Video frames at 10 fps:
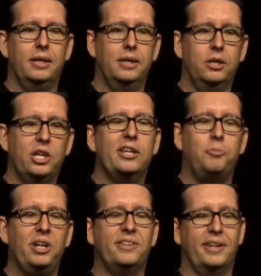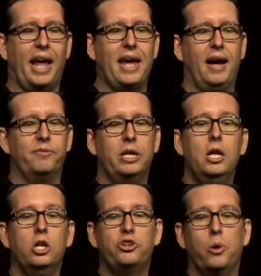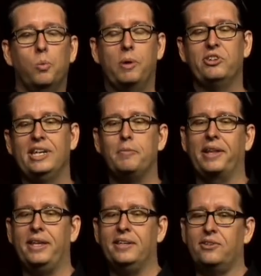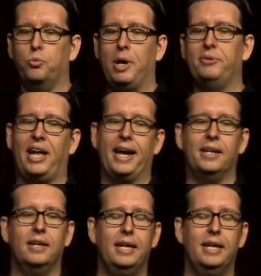experiences I have. So what was neat about this website